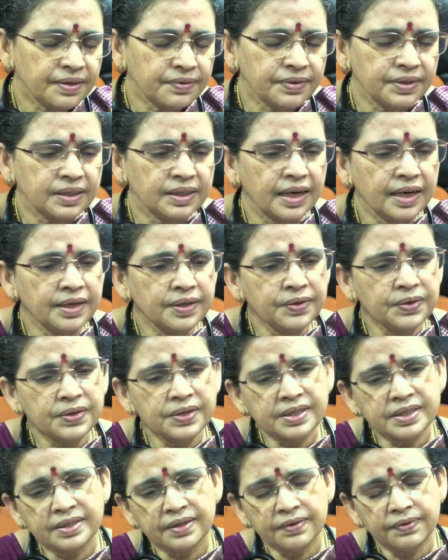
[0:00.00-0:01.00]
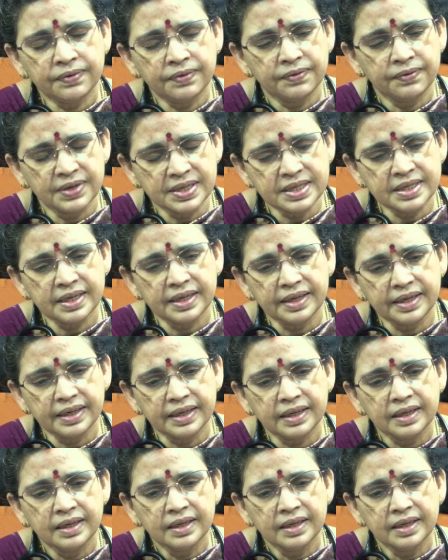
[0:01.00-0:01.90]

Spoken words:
with 10 units of once a day,